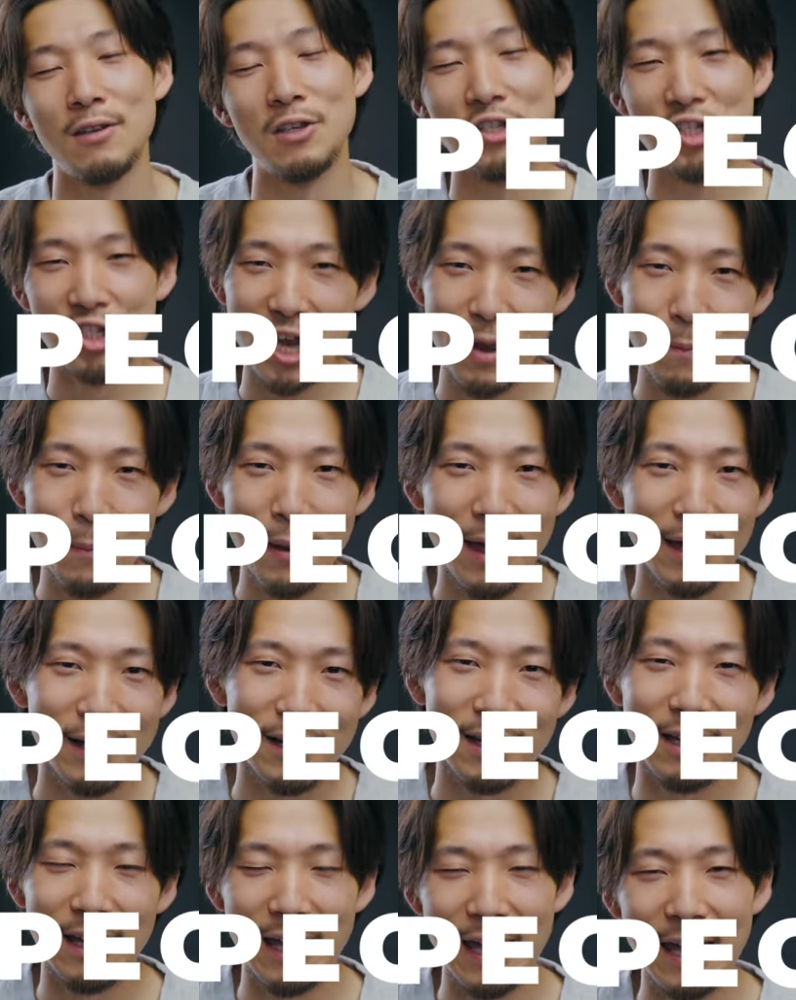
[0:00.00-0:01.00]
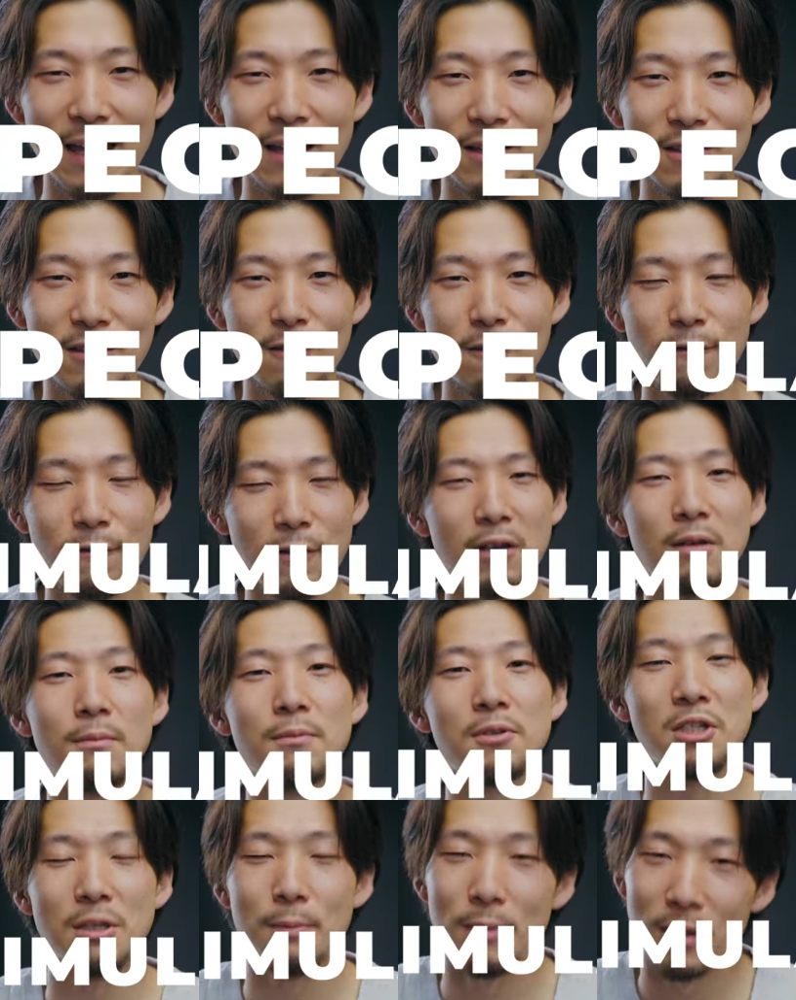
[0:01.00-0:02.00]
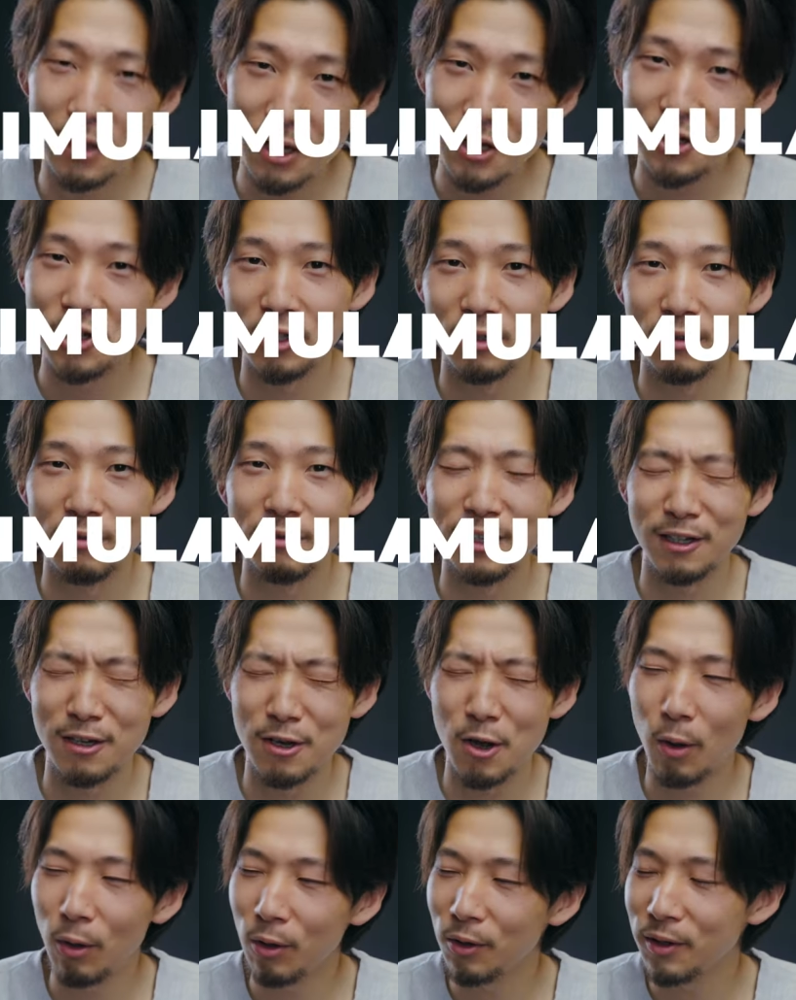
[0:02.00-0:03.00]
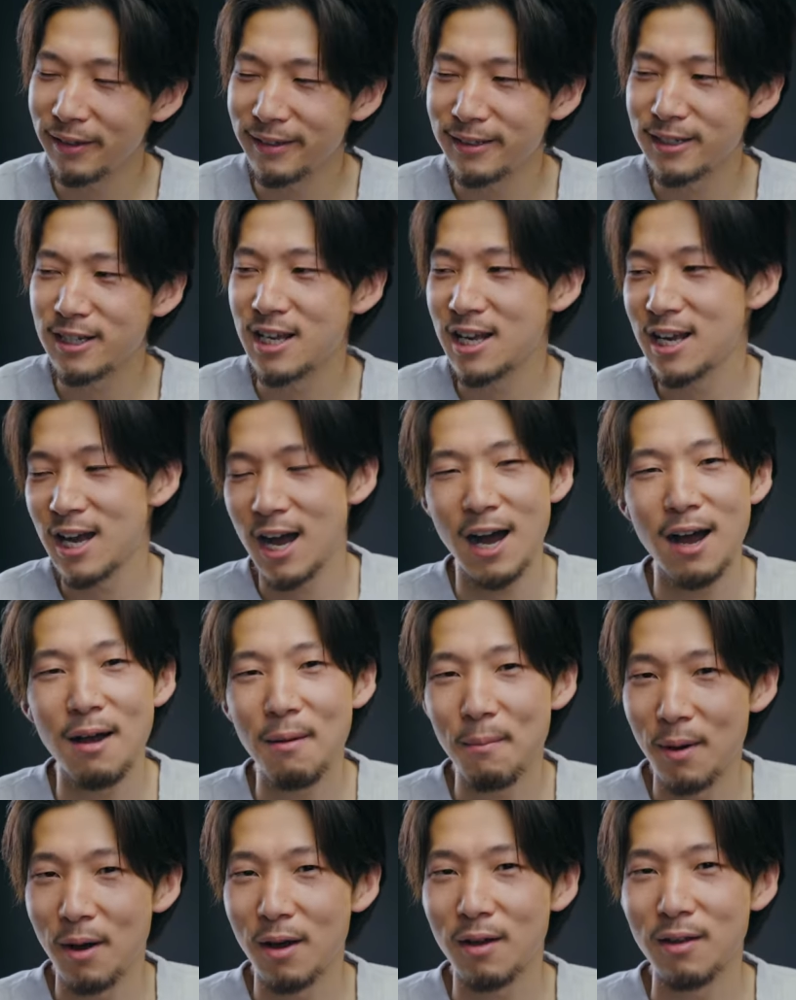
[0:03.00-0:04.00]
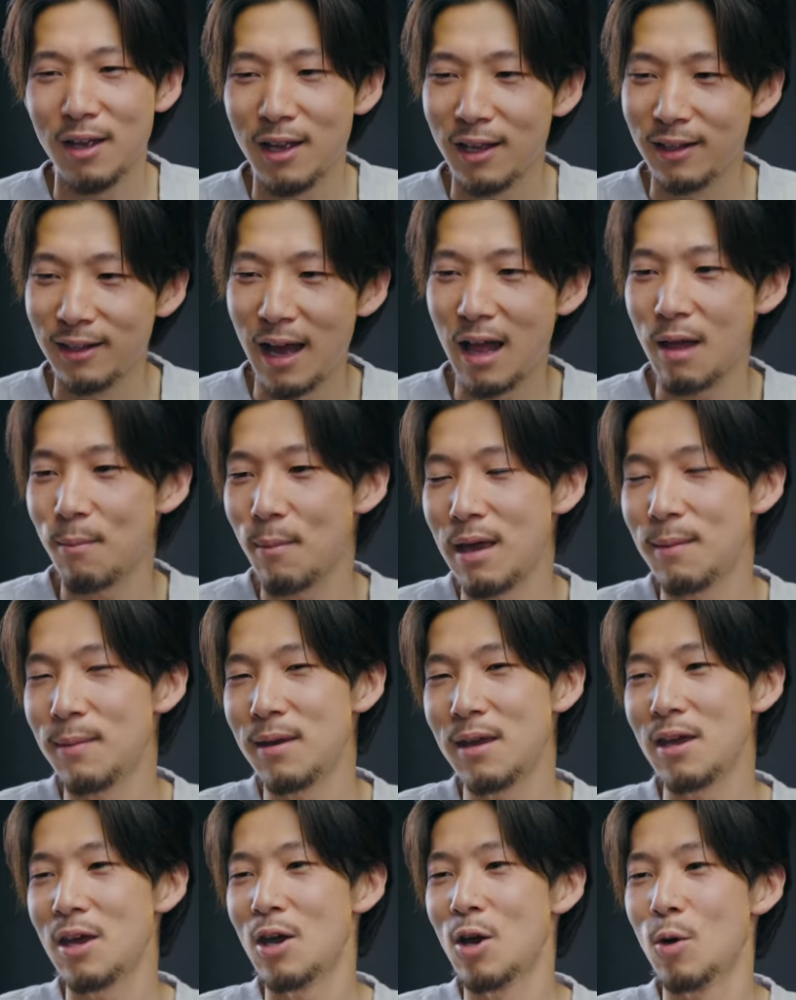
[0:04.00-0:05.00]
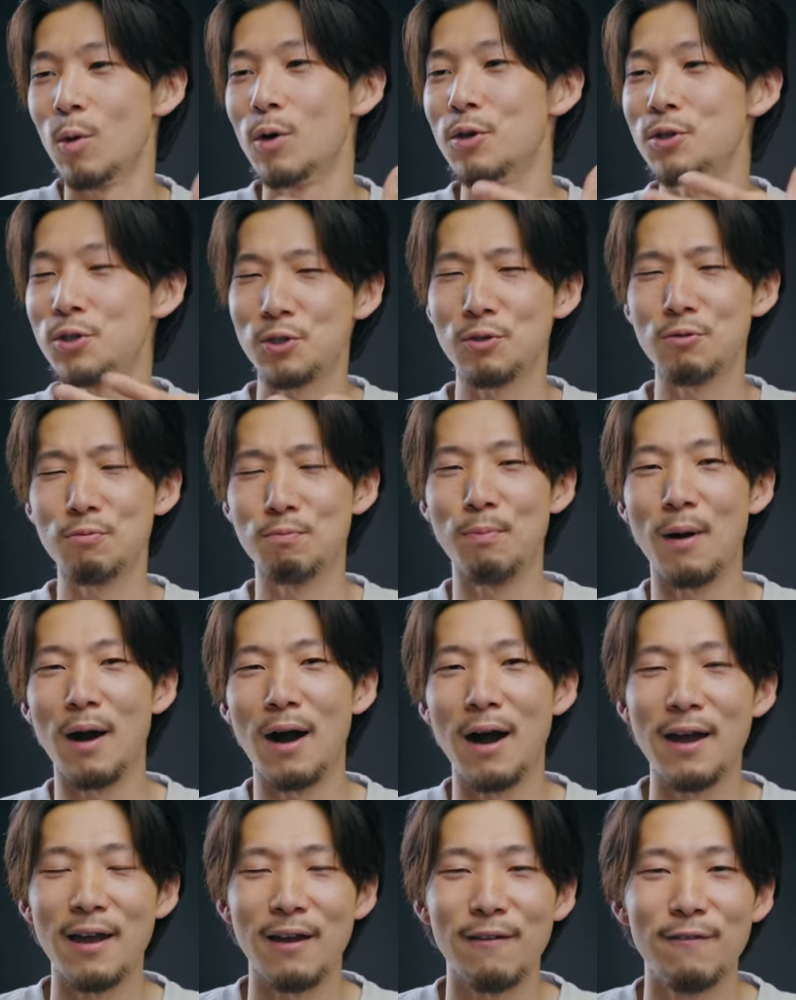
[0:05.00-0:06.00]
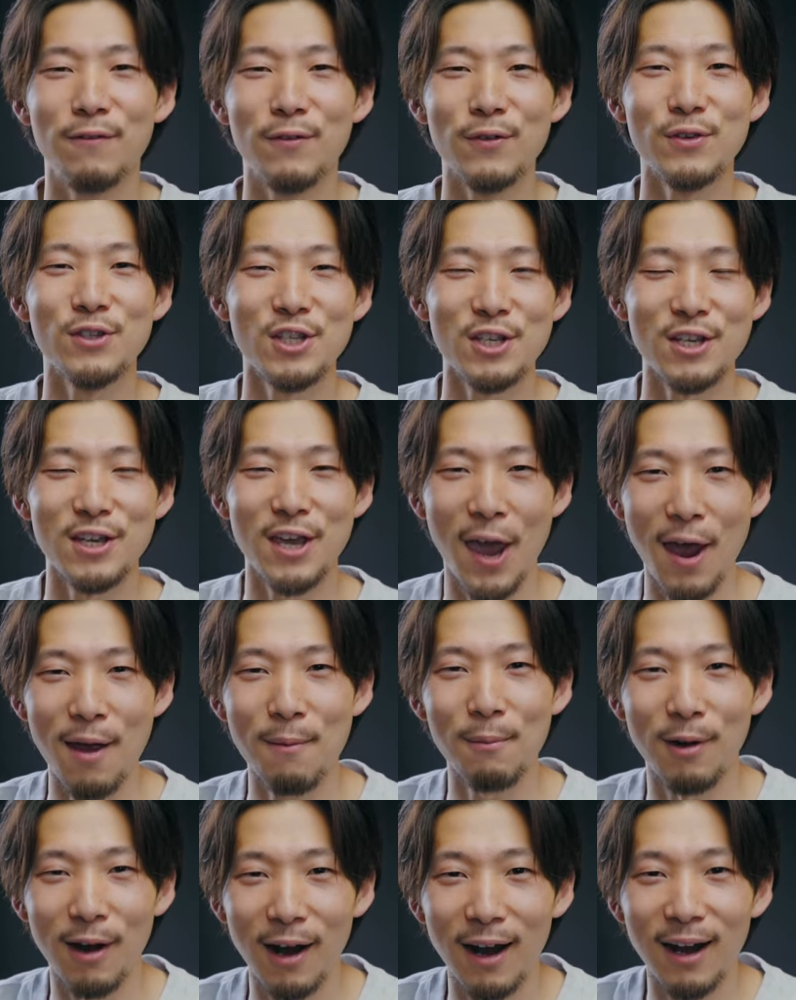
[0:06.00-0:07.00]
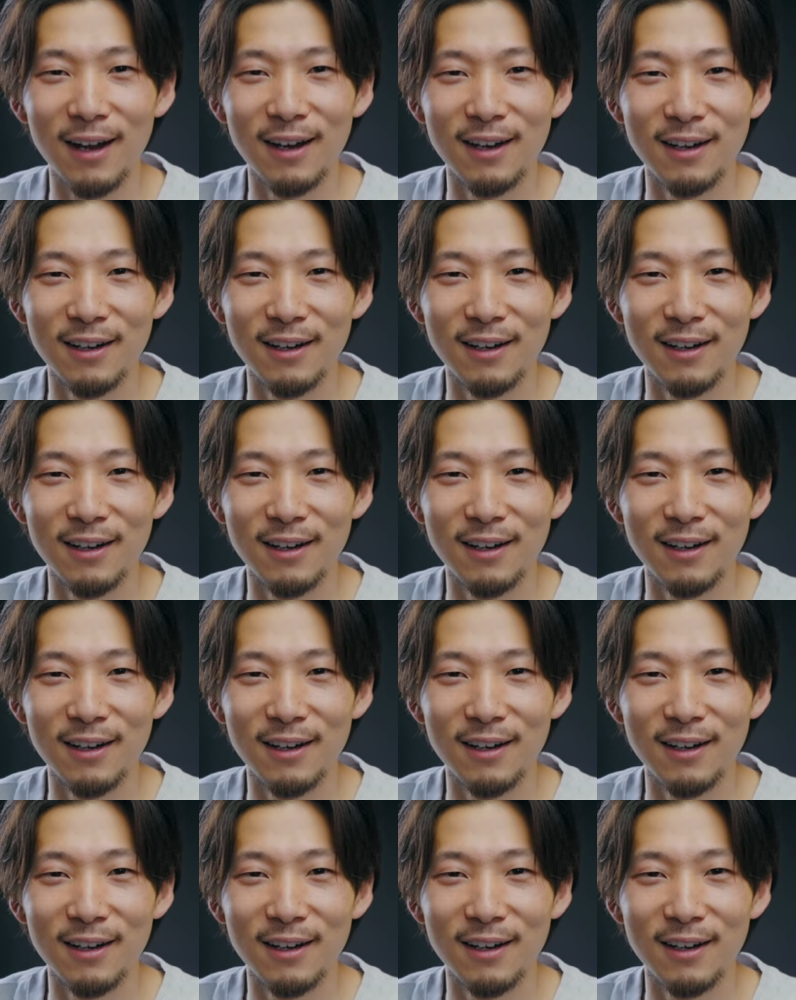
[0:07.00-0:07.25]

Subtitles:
JPEG and film simulation, the golden combo that made me want to buy a Fuji camera.